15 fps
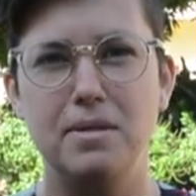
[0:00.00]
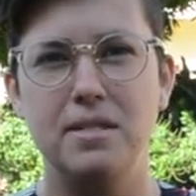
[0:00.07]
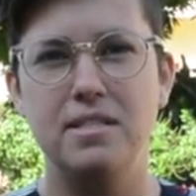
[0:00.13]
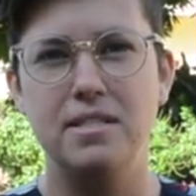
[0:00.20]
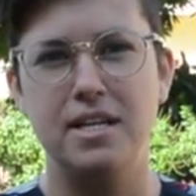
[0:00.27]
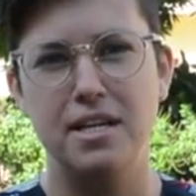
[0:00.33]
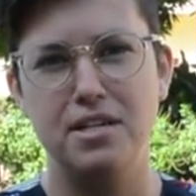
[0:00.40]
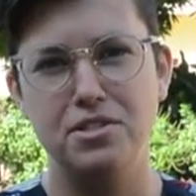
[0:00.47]

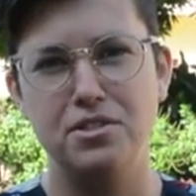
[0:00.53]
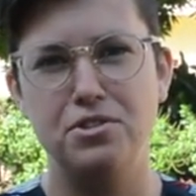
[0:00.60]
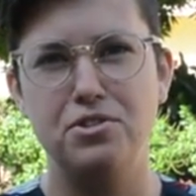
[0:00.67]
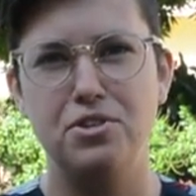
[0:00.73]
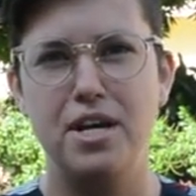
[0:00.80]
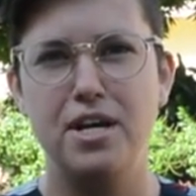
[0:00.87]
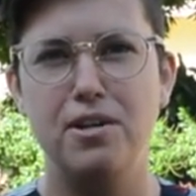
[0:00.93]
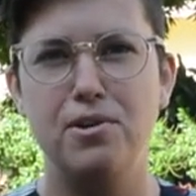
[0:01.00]
international
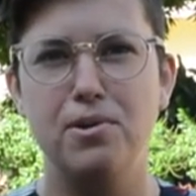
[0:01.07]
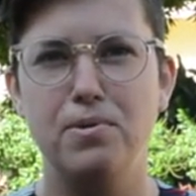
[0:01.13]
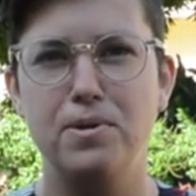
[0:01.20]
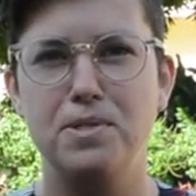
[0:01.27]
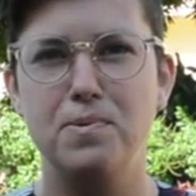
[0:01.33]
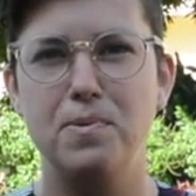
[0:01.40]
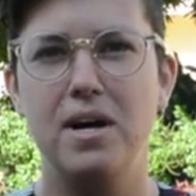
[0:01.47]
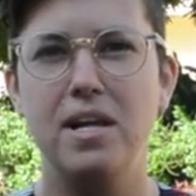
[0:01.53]
trade law
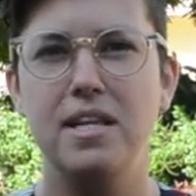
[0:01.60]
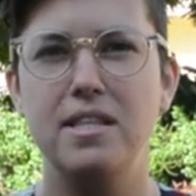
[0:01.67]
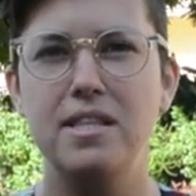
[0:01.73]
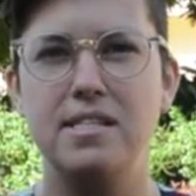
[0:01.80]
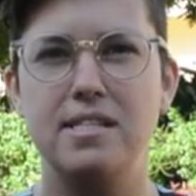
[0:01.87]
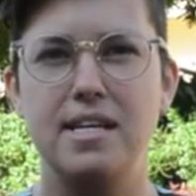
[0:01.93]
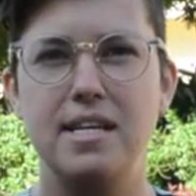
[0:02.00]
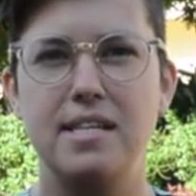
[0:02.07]
as well, in
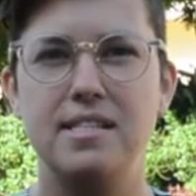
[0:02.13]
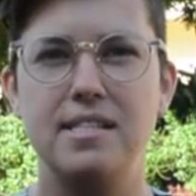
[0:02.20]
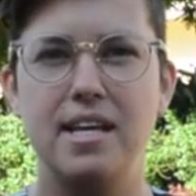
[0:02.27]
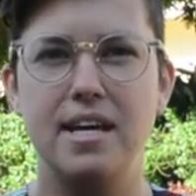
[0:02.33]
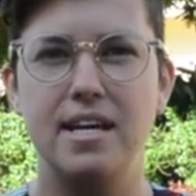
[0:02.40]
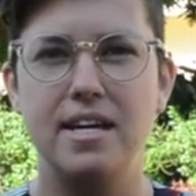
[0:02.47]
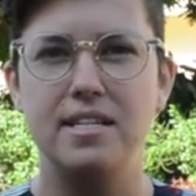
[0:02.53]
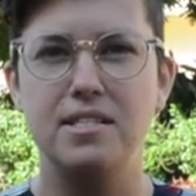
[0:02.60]
the sense
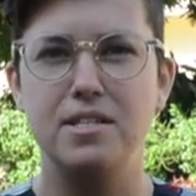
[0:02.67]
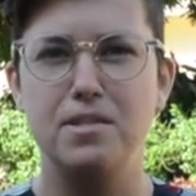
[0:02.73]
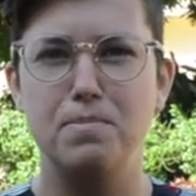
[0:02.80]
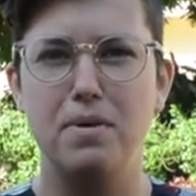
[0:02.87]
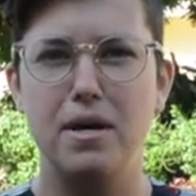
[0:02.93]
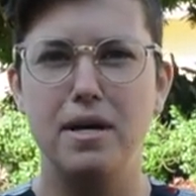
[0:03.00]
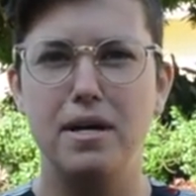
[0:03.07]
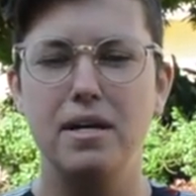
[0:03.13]
that I did
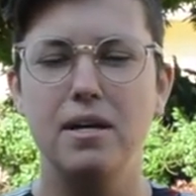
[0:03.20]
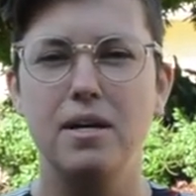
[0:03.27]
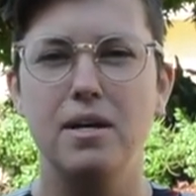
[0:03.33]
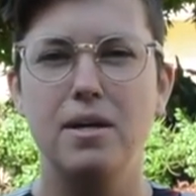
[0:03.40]
my